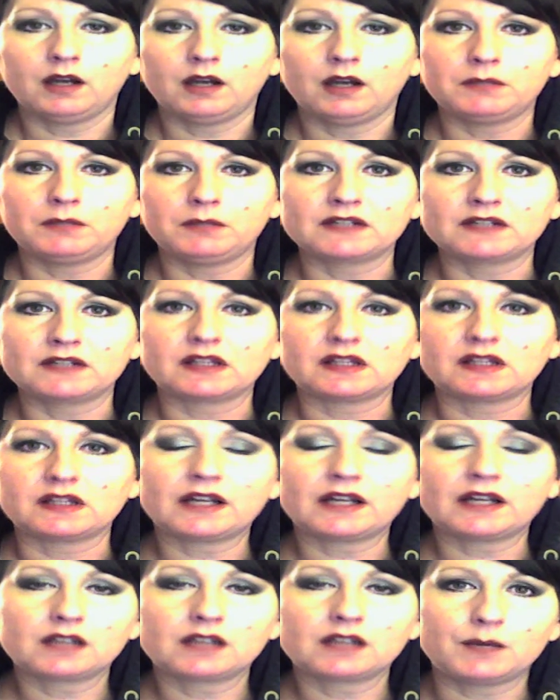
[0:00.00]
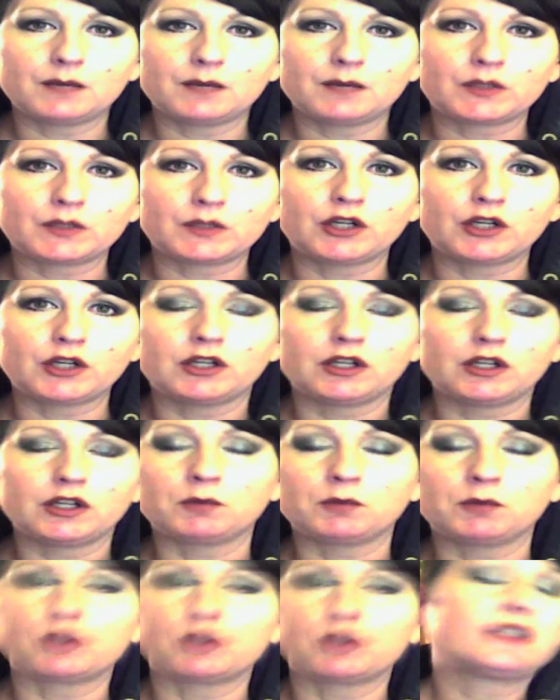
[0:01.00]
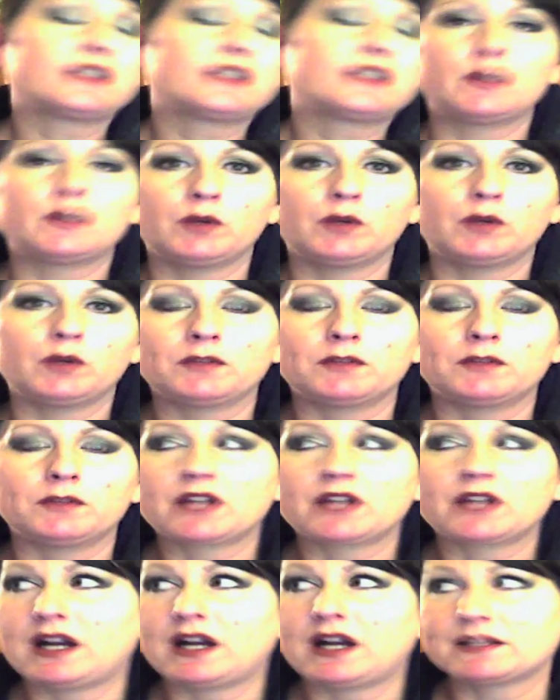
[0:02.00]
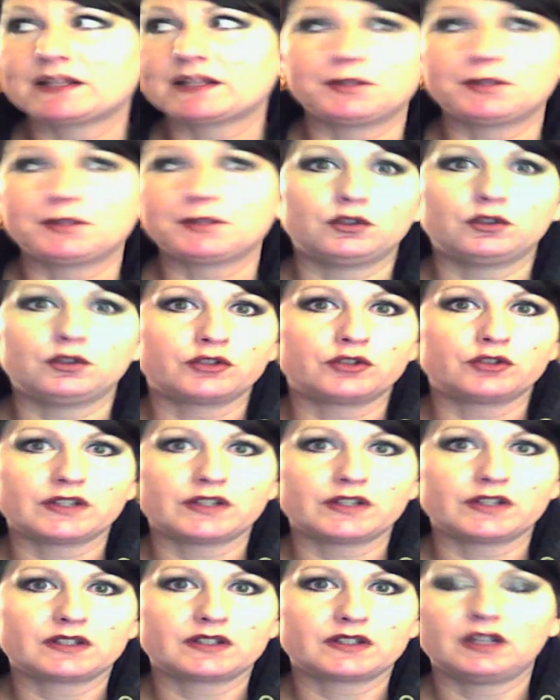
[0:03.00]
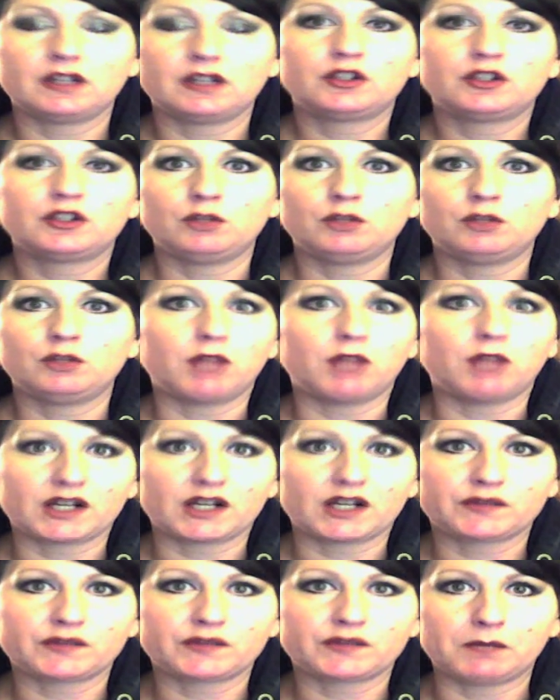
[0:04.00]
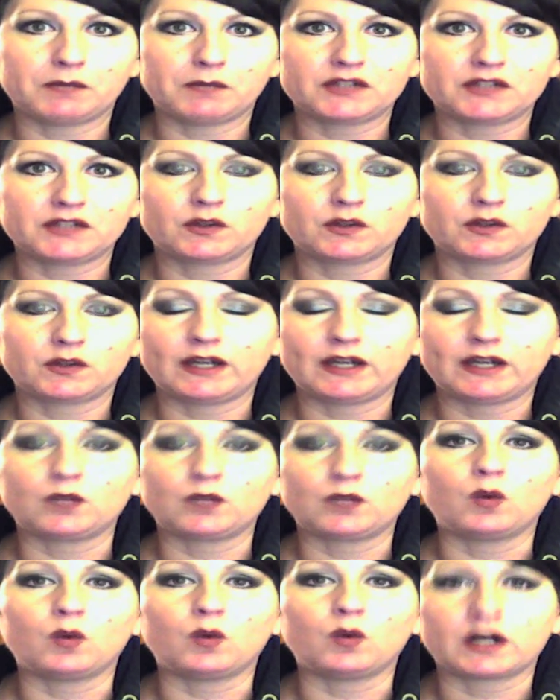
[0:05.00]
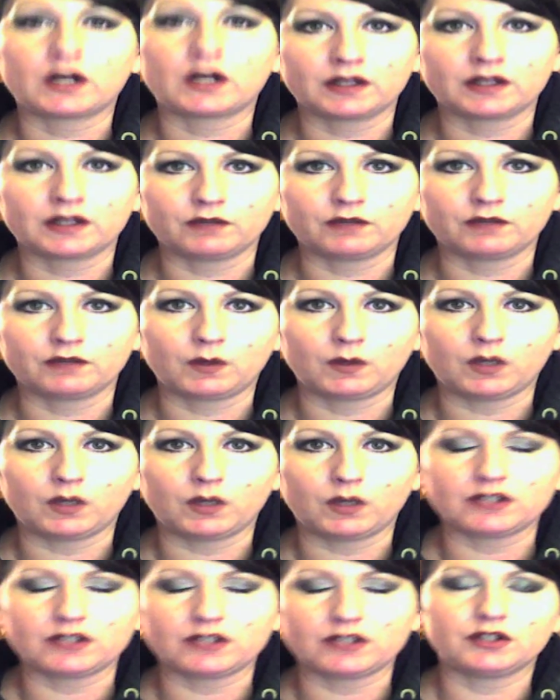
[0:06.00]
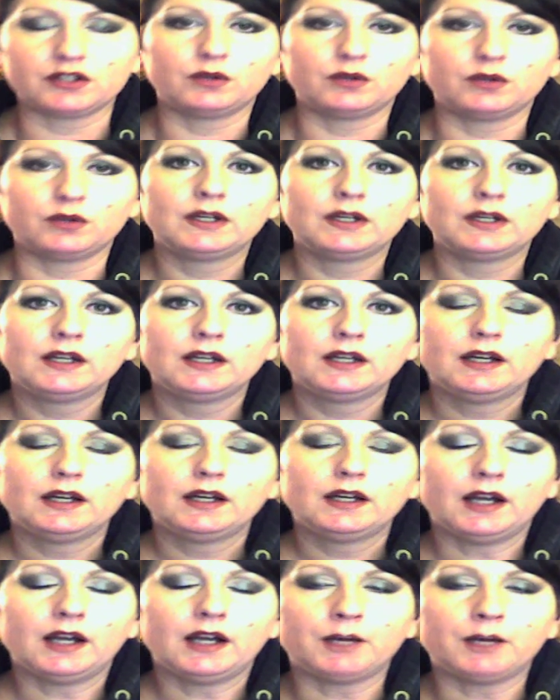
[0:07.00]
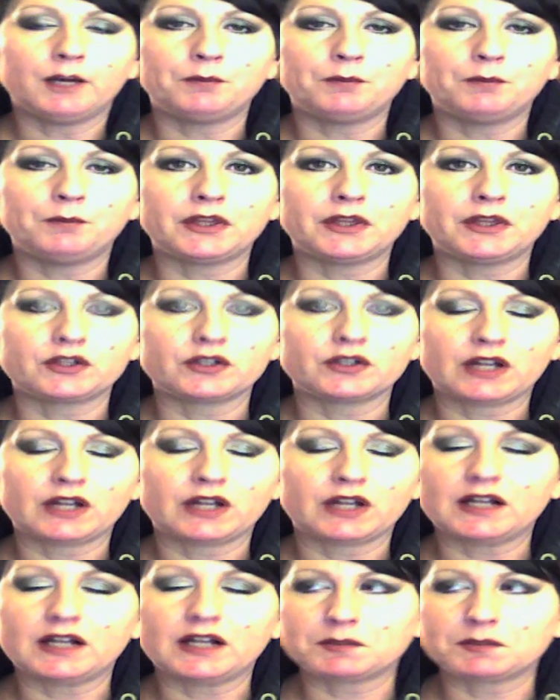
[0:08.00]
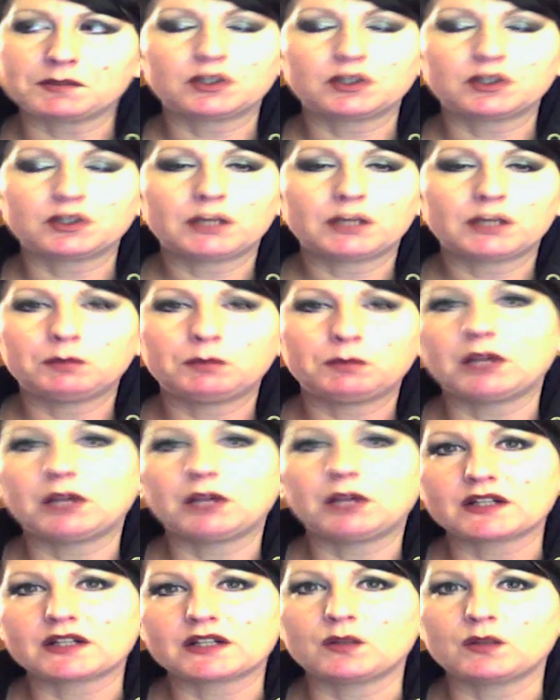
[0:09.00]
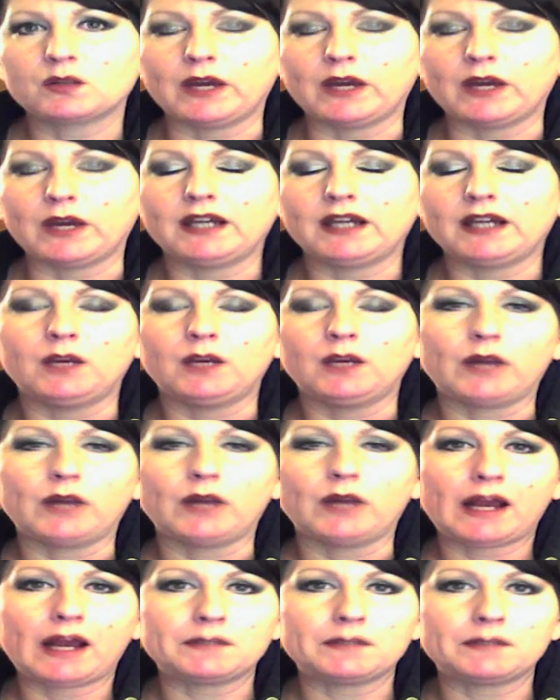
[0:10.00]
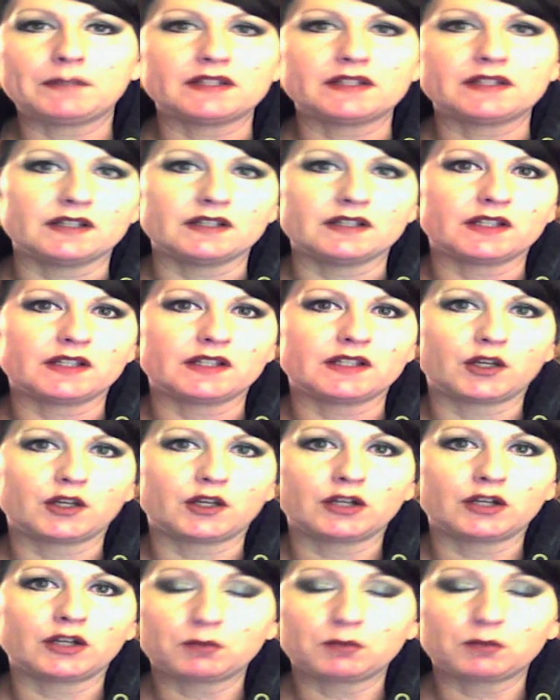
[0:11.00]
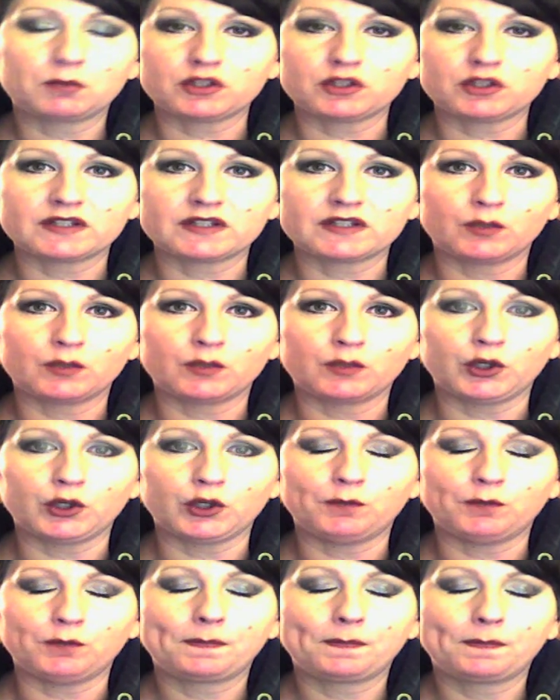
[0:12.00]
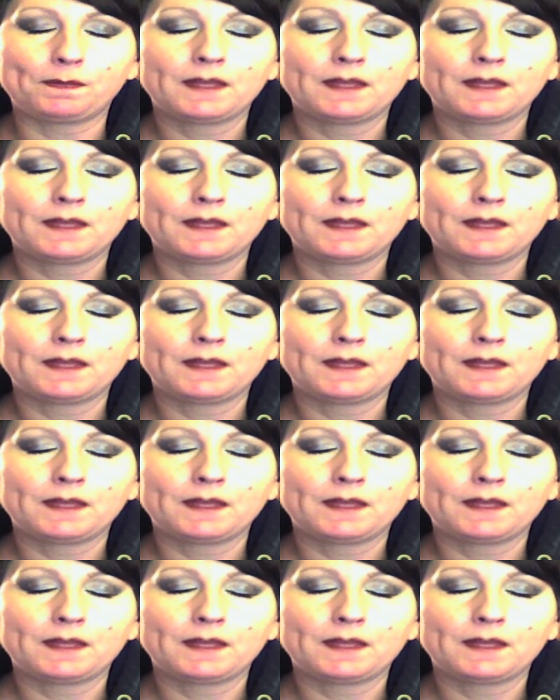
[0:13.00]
Because a lot of times when I go to the emergency room, there's a hospital just 2 blocks from us, so I could walk there if I wanted to. But there's a hospital a couple blocks away, and what happens is I go to the emergency room,